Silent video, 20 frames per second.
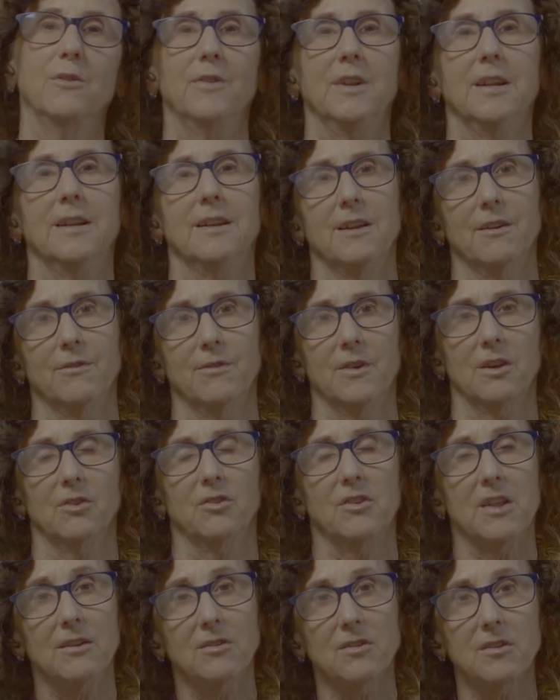avidity
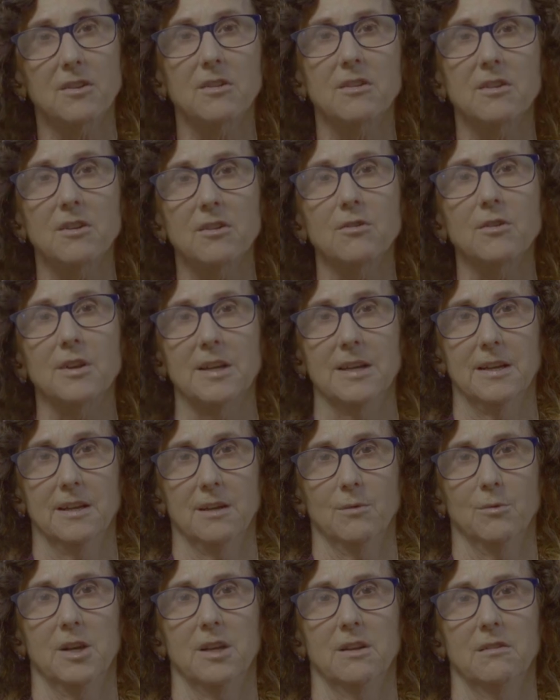effects. That's the theory
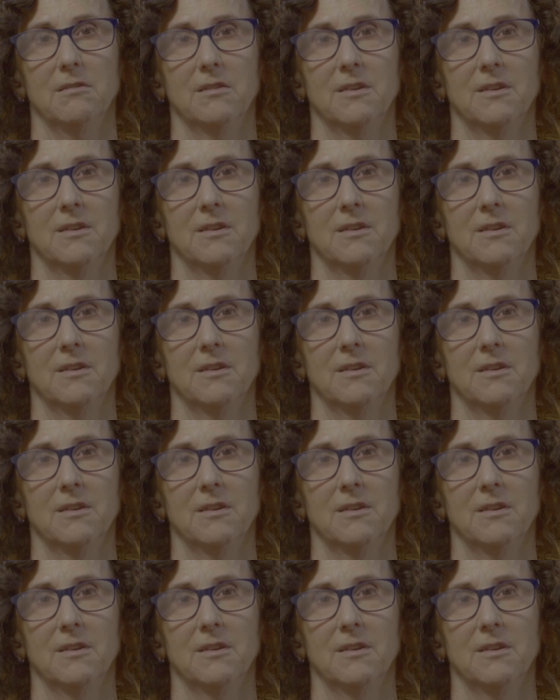anyway.